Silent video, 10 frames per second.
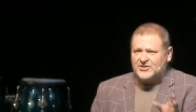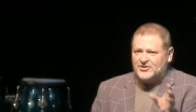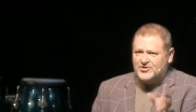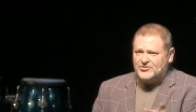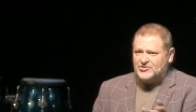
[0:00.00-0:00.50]

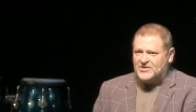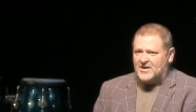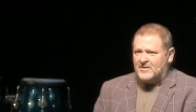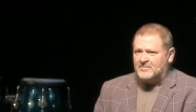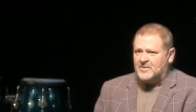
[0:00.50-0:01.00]
used
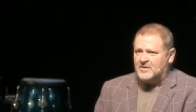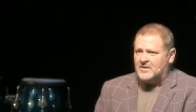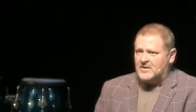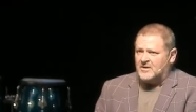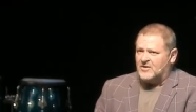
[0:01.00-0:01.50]
them
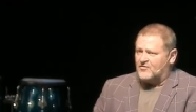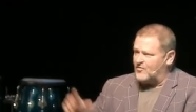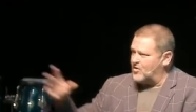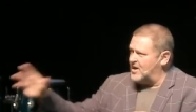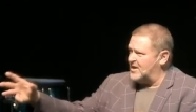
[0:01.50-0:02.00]

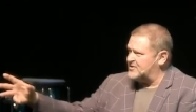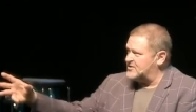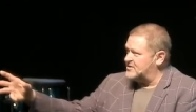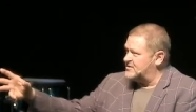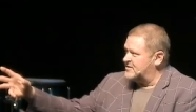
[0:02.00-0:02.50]
for
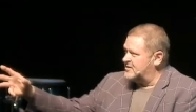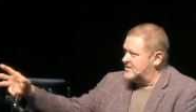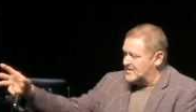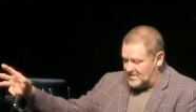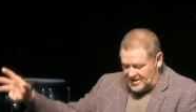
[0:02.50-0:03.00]
us
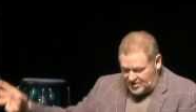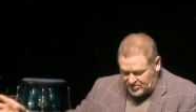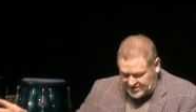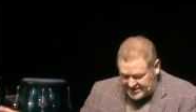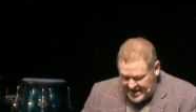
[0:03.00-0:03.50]
here
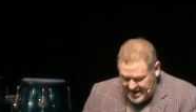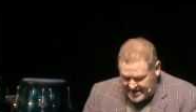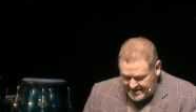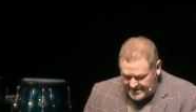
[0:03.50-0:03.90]
today.